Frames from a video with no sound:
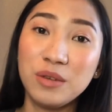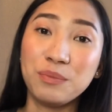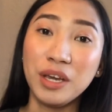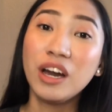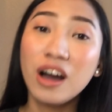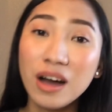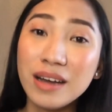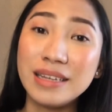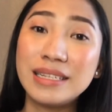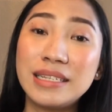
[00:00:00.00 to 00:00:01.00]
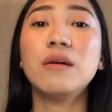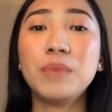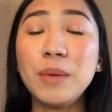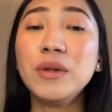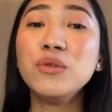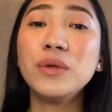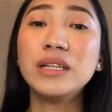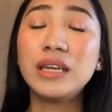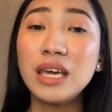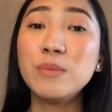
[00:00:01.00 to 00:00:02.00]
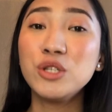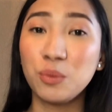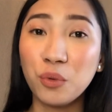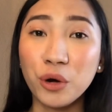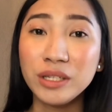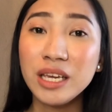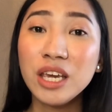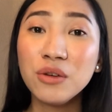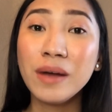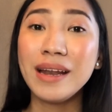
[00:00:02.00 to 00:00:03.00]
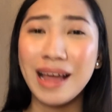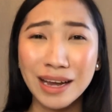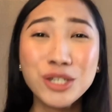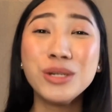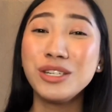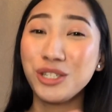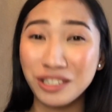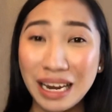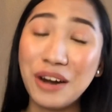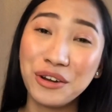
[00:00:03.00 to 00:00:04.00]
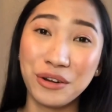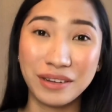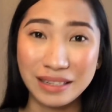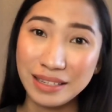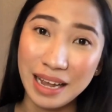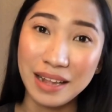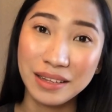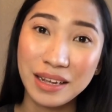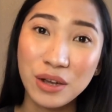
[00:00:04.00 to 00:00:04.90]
because people will keep supporting you and actually share your content